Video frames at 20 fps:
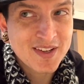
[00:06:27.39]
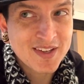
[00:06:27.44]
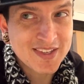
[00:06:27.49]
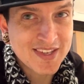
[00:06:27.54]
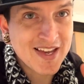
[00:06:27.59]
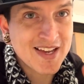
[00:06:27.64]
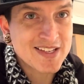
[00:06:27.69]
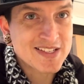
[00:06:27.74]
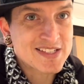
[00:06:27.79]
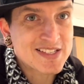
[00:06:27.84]

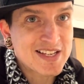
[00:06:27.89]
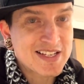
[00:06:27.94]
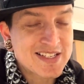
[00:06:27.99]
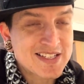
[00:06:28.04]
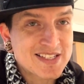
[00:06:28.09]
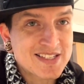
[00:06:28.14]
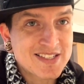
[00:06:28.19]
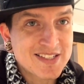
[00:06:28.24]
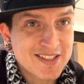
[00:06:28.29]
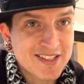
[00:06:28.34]
Yes, they
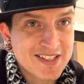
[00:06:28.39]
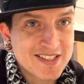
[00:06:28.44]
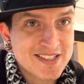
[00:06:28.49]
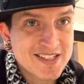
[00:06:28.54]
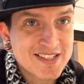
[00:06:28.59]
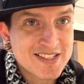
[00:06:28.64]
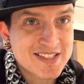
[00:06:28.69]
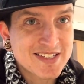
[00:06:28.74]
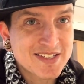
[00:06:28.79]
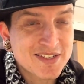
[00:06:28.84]
still
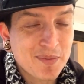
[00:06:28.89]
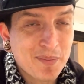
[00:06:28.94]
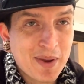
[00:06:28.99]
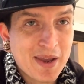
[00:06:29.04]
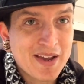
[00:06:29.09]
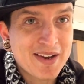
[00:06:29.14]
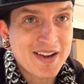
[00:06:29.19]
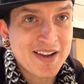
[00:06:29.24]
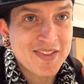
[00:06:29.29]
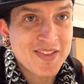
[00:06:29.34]
exist in
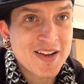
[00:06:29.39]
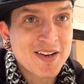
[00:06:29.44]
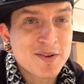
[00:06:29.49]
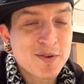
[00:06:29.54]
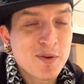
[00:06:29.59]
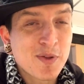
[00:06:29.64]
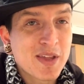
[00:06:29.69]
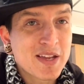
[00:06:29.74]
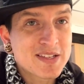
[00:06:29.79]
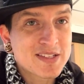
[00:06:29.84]
Japan, and they
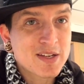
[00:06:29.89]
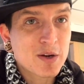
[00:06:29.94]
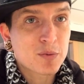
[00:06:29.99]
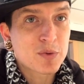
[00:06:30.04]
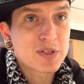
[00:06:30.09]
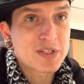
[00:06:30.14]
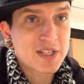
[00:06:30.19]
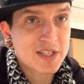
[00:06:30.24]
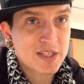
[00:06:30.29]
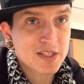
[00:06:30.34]
do, they sell
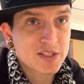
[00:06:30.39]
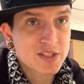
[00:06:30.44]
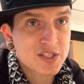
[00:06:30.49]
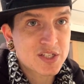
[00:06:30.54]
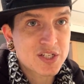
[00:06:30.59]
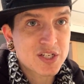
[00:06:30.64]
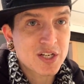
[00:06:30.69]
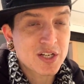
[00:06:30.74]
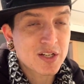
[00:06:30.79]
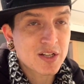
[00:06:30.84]
ridiculous
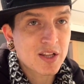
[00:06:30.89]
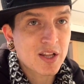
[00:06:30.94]
shit.